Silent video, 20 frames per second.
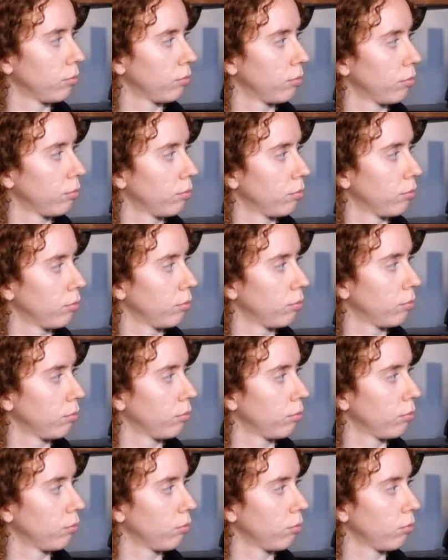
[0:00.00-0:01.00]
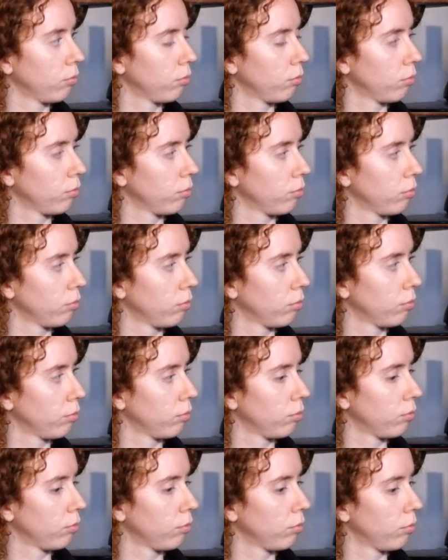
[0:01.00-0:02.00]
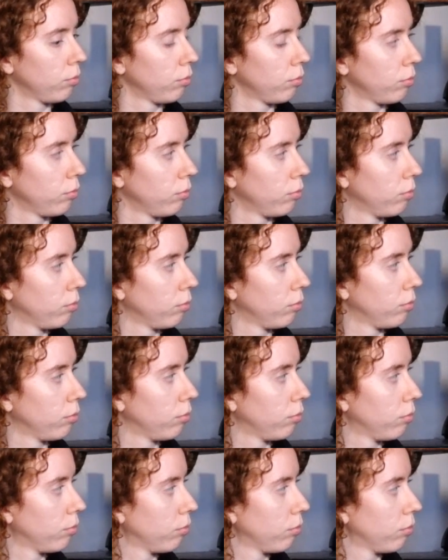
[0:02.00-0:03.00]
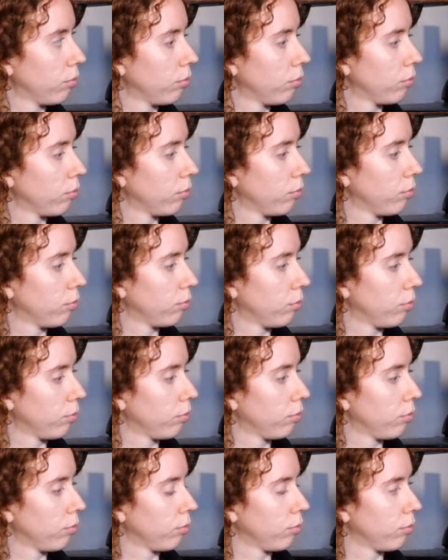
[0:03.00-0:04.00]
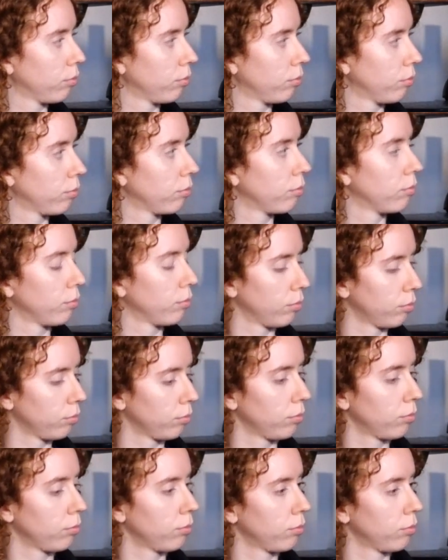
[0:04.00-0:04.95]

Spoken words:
[no speech]